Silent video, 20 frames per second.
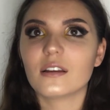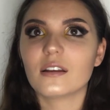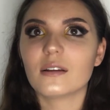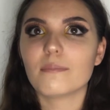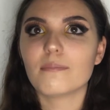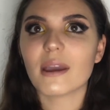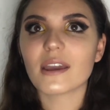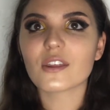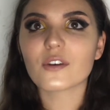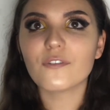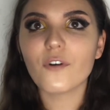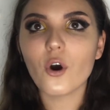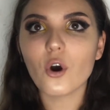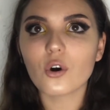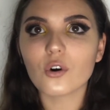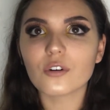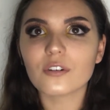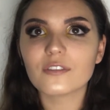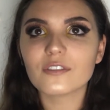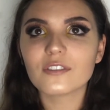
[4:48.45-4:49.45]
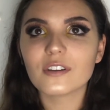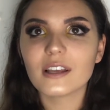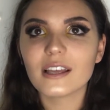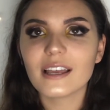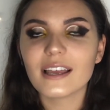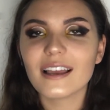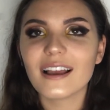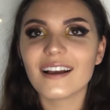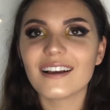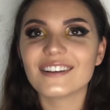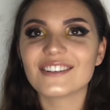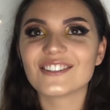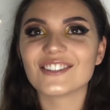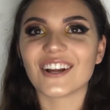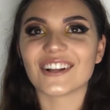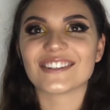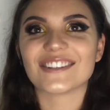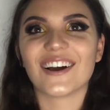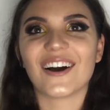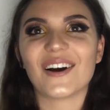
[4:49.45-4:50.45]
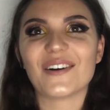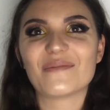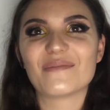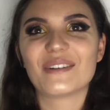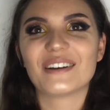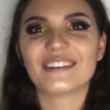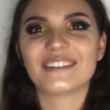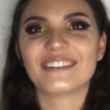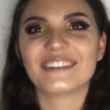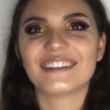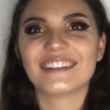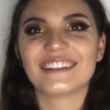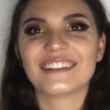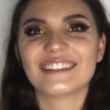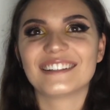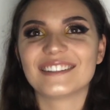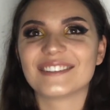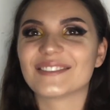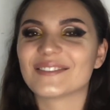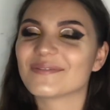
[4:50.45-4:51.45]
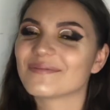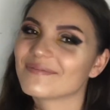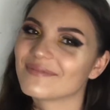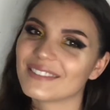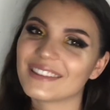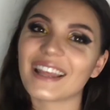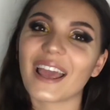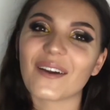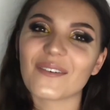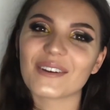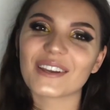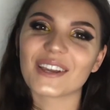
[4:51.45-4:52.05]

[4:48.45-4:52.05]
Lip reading: May the 4th. Shut up. Yeah. There we